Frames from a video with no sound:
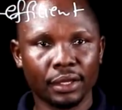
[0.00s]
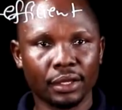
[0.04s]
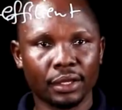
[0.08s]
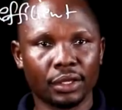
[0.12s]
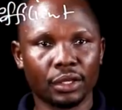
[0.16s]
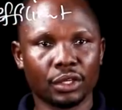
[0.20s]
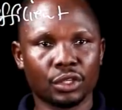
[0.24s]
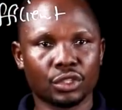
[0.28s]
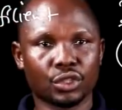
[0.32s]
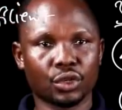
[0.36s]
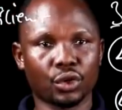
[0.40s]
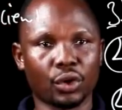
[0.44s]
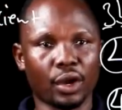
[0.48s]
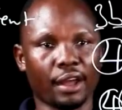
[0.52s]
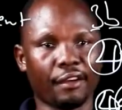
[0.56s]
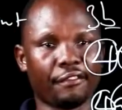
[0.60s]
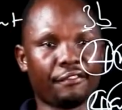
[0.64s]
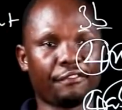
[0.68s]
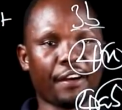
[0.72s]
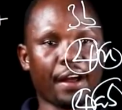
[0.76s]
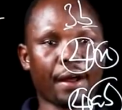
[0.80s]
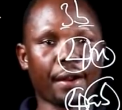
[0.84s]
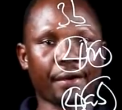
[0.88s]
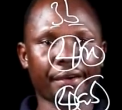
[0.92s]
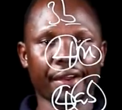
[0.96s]
So a
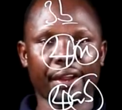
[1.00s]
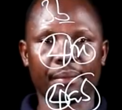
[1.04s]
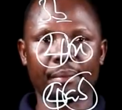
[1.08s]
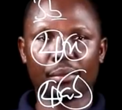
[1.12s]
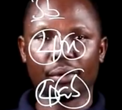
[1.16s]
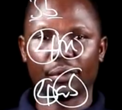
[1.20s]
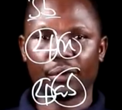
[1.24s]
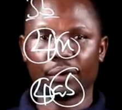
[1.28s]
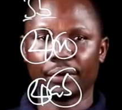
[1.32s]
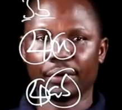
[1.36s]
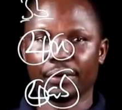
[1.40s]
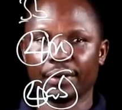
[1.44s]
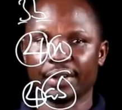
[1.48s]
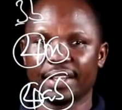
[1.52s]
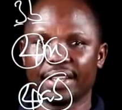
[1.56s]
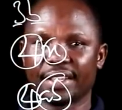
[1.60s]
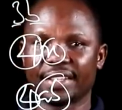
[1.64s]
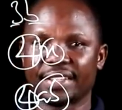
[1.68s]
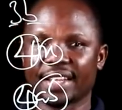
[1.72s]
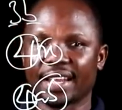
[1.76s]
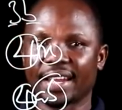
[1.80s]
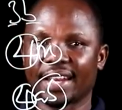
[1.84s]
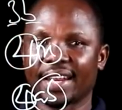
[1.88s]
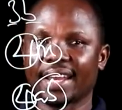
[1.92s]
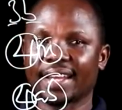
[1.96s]
variable is
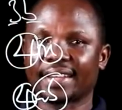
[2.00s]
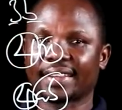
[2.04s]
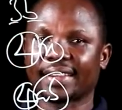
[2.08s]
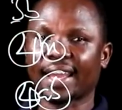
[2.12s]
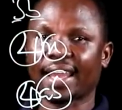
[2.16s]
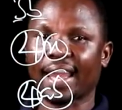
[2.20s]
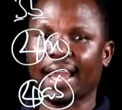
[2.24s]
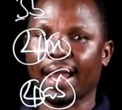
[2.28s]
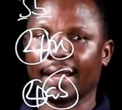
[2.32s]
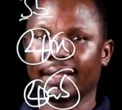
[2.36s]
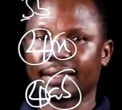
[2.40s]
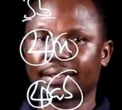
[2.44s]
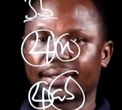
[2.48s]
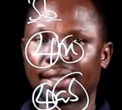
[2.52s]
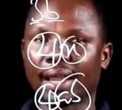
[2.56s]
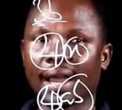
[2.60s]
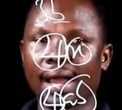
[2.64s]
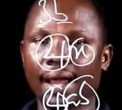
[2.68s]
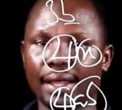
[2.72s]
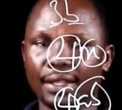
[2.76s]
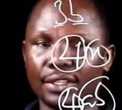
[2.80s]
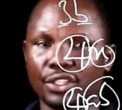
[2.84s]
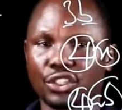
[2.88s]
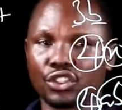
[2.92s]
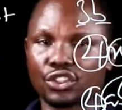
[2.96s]
a letter
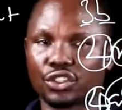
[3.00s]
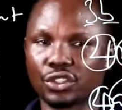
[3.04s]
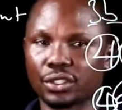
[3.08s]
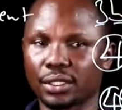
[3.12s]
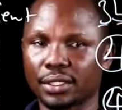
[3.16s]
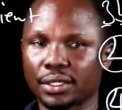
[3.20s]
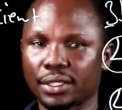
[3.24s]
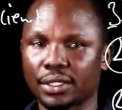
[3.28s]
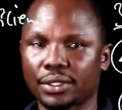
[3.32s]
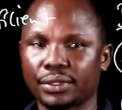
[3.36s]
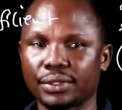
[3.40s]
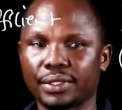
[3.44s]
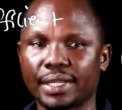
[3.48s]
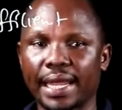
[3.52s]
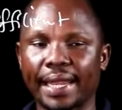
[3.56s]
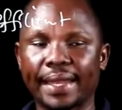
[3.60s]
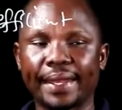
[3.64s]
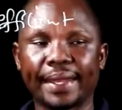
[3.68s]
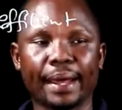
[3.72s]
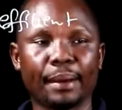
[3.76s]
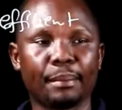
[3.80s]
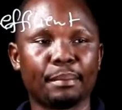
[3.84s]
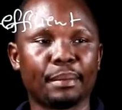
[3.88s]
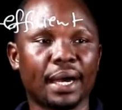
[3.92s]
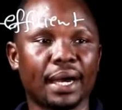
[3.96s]
attached to the
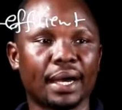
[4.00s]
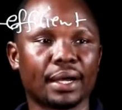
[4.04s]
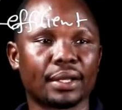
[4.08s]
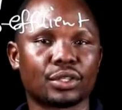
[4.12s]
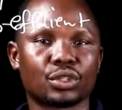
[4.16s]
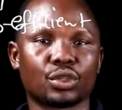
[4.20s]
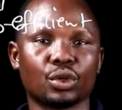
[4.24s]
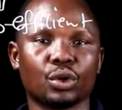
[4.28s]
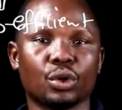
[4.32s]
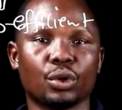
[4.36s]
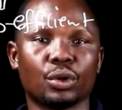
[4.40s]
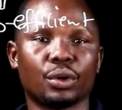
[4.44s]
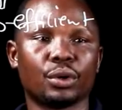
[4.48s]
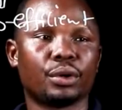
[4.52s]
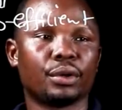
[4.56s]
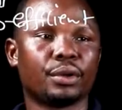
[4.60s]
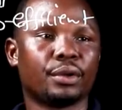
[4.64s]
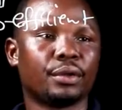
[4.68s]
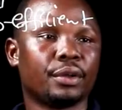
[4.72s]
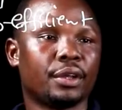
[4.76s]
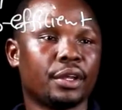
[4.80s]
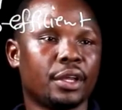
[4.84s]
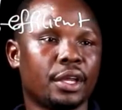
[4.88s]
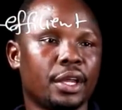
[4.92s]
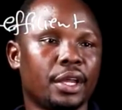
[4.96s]
number. So
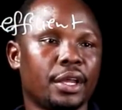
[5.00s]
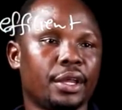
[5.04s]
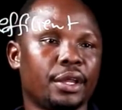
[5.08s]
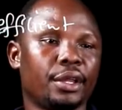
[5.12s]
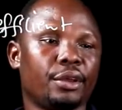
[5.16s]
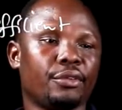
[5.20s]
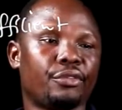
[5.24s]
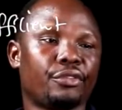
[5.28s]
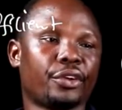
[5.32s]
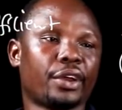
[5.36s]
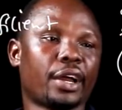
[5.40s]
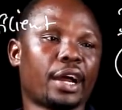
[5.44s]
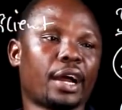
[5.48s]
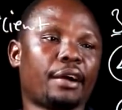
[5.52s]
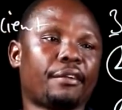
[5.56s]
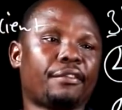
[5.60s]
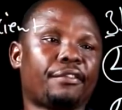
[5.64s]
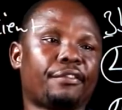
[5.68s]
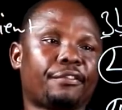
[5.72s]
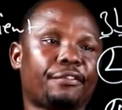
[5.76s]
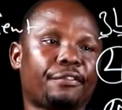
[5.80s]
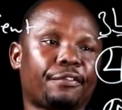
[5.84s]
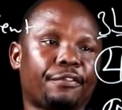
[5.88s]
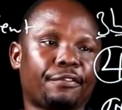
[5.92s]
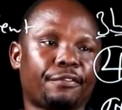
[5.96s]
if we have
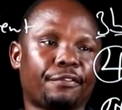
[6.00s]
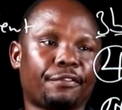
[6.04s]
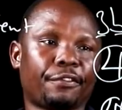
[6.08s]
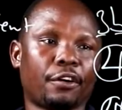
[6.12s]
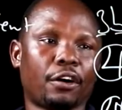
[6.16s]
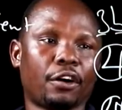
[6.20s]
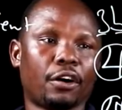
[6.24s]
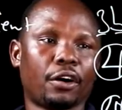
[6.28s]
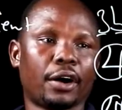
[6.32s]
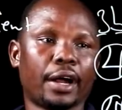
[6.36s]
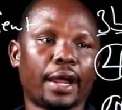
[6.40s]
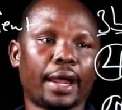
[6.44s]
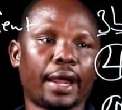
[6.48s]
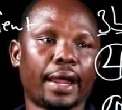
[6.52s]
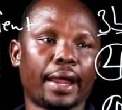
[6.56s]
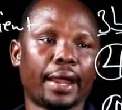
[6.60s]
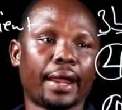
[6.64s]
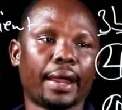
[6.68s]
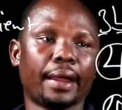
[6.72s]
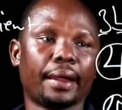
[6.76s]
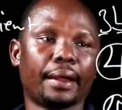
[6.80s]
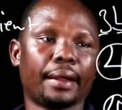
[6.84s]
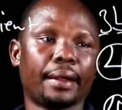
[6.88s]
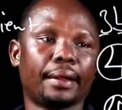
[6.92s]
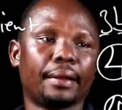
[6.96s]

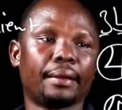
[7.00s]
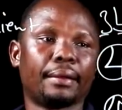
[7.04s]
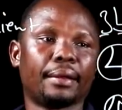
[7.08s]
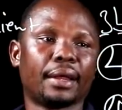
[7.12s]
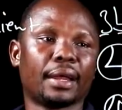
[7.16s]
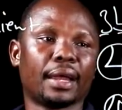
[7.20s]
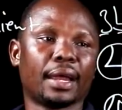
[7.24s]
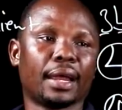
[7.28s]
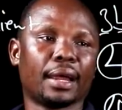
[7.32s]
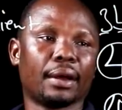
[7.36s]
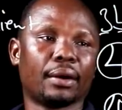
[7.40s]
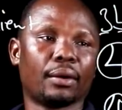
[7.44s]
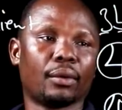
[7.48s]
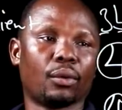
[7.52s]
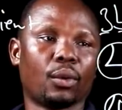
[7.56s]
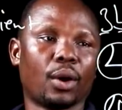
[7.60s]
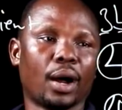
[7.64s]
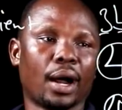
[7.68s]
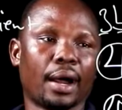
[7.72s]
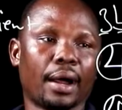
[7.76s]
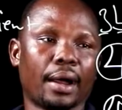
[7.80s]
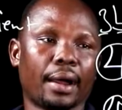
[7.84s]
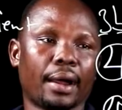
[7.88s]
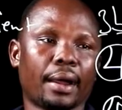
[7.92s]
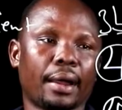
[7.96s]

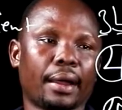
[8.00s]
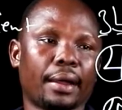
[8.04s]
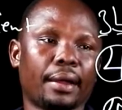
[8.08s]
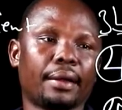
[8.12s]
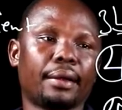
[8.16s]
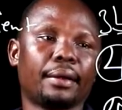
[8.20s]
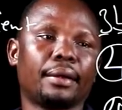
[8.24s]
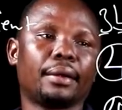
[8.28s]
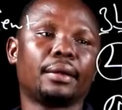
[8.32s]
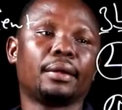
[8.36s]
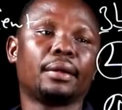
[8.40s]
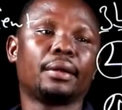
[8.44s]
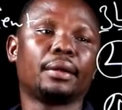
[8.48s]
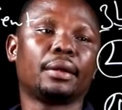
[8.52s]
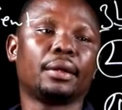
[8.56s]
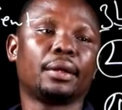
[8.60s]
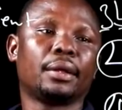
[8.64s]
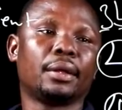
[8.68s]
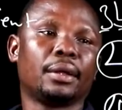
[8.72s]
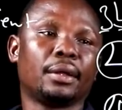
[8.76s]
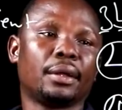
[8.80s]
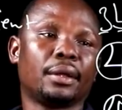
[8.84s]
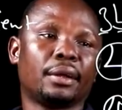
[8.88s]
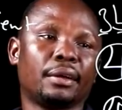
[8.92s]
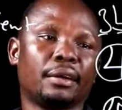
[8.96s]
4y,
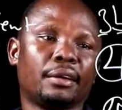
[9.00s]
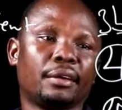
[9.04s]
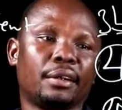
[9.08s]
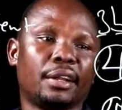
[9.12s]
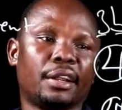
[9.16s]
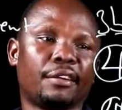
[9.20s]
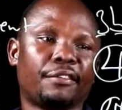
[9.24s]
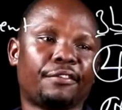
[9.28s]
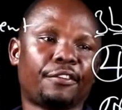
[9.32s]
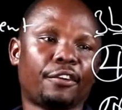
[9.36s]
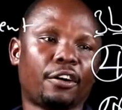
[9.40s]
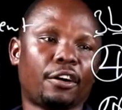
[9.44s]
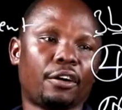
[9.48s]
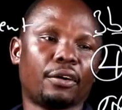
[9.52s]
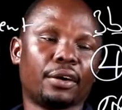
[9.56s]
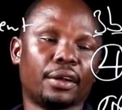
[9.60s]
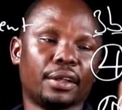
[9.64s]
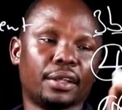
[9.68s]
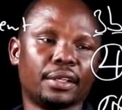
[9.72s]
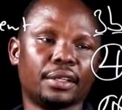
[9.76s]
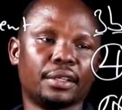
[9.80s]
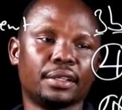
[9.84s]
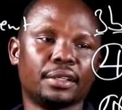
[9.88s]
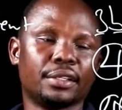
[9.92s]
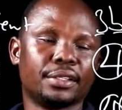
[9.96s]
the 4
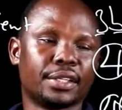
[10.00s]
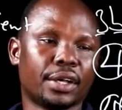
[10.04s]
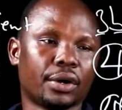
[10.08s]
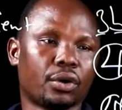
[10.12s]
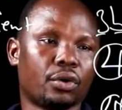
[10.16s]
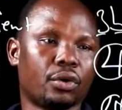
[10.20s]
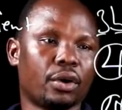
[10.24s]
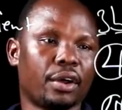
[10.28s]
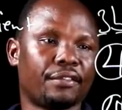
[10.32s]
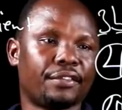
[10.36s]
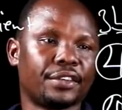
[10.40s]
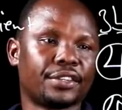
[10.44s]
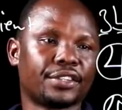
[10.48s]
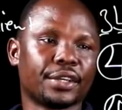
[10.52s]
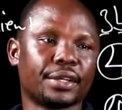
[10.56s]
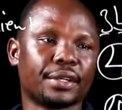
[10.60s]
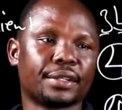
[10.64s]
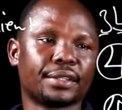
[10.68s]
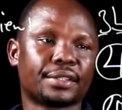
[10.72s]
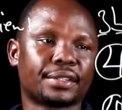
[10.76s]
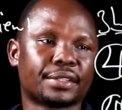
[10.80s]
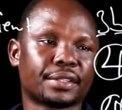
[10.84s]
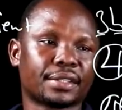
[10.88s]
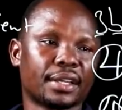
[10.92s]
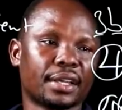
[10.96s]
is a
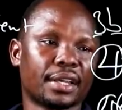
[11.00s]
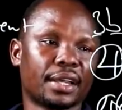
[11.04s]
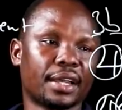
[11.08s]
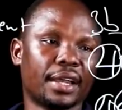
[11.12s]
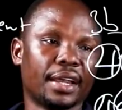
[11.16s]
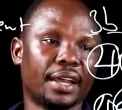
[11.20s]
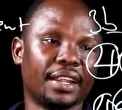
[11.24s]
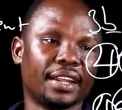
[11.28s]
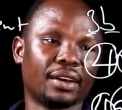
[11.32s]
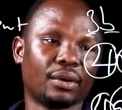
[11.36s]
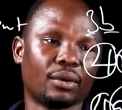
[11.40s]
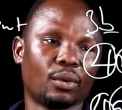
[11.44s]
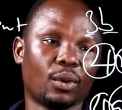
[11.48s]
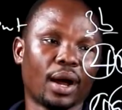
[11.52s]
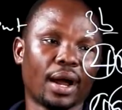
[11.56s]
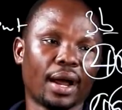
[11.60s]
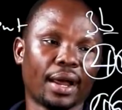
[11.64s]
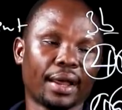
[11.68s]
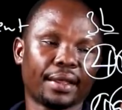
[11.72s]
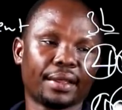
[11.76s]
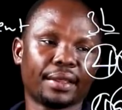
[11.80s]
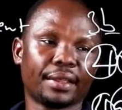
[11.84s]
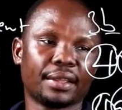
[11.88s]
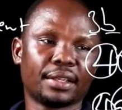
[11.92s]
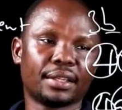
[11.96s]
coefficient and the
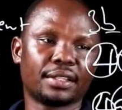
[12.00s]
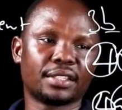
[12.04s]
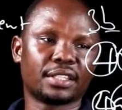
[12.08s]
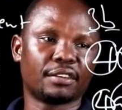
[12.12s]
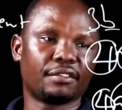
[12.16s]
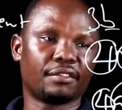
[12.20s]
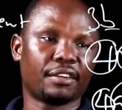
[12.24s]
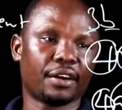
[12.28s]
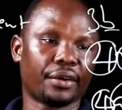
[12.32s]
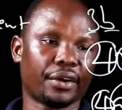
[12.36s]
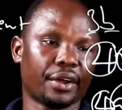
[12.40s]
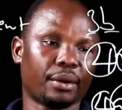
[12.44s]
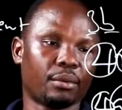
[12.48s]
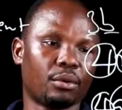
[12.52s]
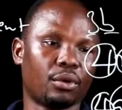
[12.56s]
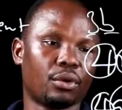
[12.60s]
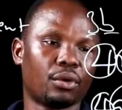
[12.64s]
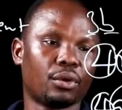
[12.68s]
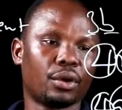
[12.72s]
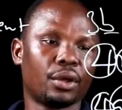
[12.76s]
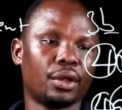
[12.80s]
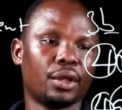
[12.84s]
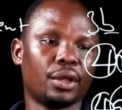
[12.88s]
y is a variable.